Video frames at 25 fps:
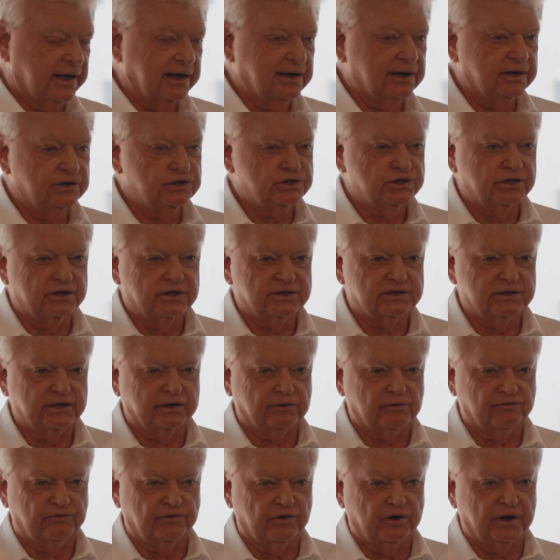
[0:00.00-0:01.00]
LNG is
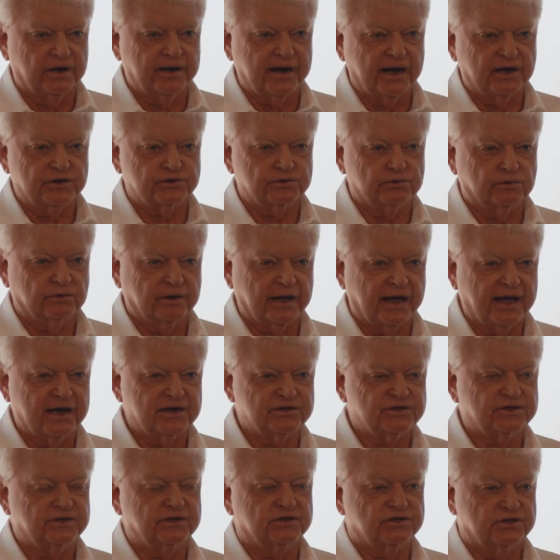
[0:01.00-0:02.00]
liquefied natural
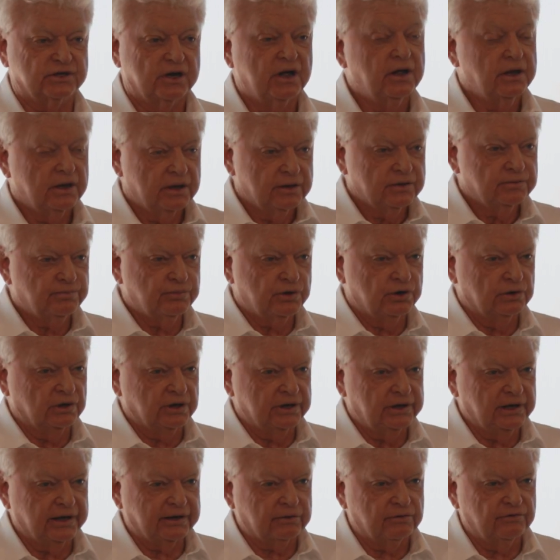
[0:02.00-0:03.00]
gas. It's
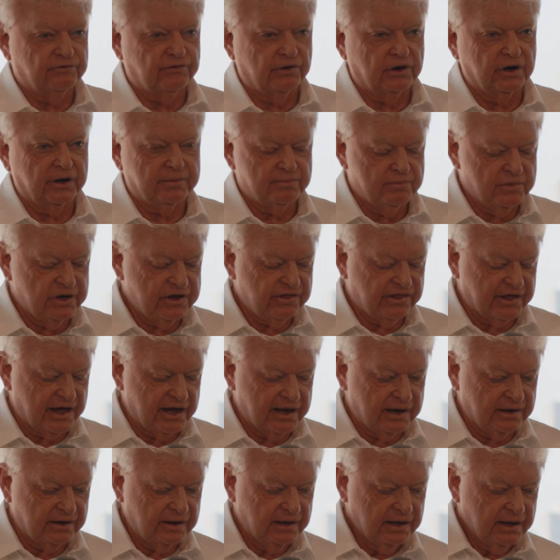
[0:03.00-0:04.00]
purely liquefied
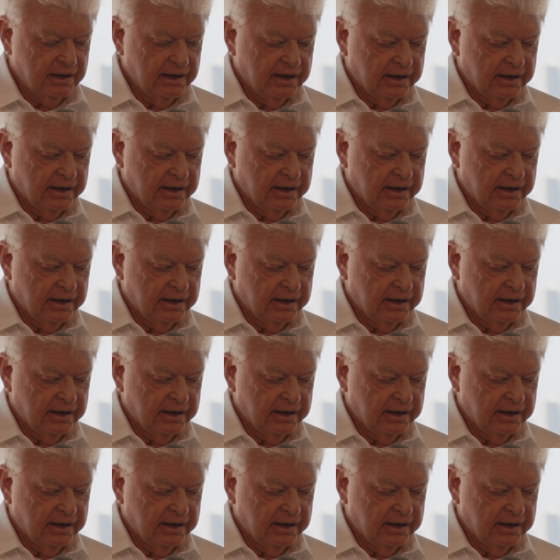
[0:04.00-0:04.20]
methane.